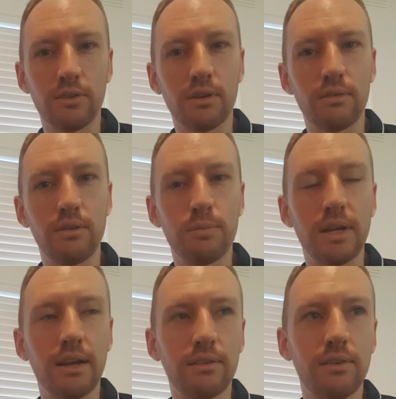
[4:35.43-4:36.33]
So if you've been
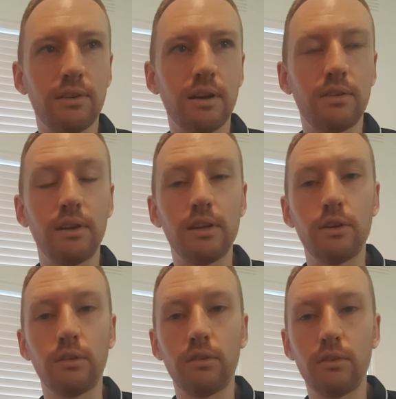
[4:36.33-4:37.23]
exercising and
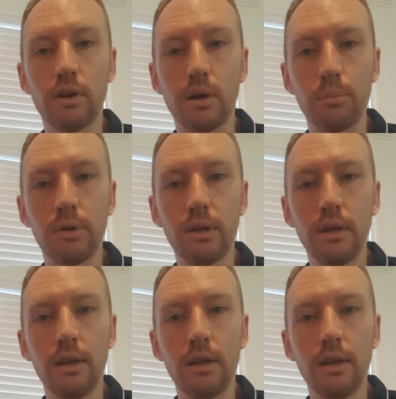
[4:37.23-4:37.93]
you stop